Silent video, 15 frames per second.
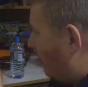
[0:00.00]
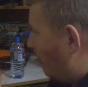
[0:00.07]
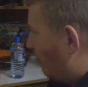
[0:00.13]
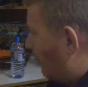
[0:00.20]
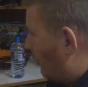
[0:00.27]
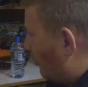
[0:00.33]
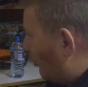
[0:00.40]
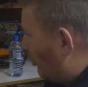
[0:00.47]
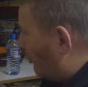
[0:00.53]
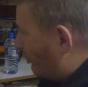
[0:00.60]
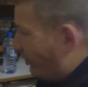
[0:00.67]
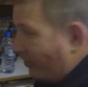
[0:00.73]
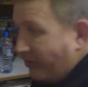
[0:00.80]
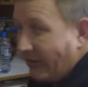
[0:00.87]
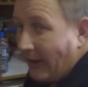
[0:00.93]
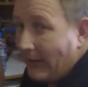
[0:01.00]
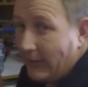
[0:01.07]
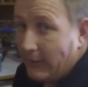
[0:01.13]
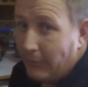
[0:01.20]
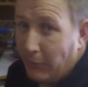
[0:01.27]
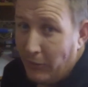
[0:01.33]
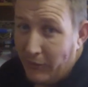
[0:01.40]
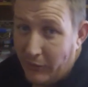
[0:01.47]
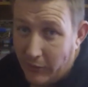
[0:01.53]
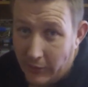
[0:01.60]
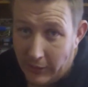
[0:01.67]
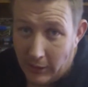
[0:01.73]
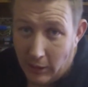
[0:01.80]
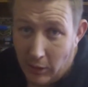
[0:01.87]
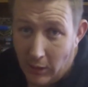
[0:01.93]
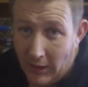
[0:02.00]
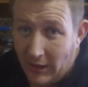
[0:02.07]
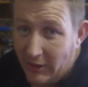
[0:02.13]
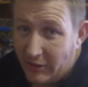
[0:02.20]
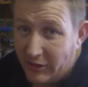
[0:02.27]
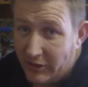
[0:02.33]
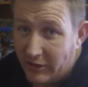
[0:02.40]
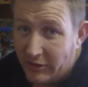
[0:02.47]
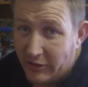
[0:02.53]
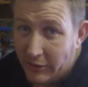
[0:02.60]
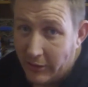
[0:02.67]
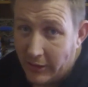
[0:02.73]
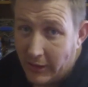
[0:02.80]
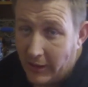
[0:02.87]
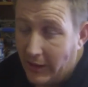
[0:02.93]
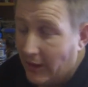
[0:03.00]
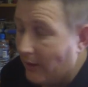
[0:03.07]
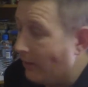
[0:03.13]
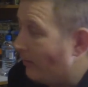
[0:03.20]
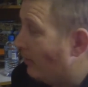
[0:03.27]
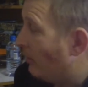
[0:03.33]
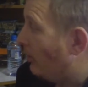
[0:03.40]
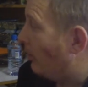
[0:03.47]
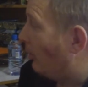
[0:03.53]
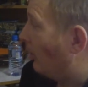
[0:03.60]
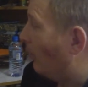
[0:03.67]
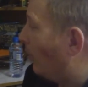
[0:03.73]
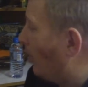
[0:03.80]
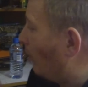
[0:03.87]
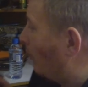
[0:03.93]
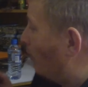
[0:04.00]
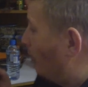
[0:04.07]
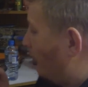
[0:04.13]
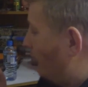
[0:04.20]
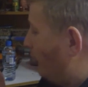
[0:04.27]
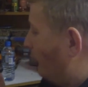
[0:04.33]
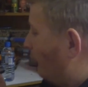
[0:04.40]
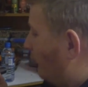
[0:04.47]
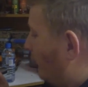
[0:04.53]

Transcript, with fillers: and that wasn't exactly perfectly in line as you can see there now what we would do is